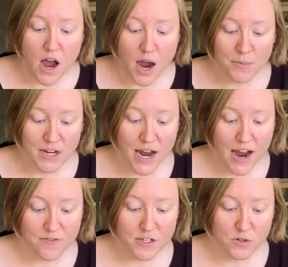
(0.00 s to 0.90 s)
I'm going to
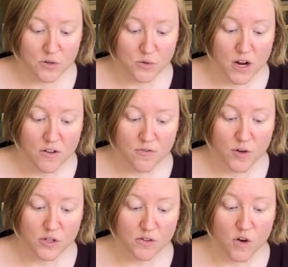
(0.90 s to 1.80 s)
have to,
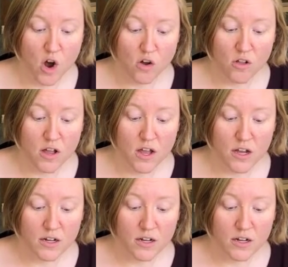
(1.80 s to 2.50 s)
first of all,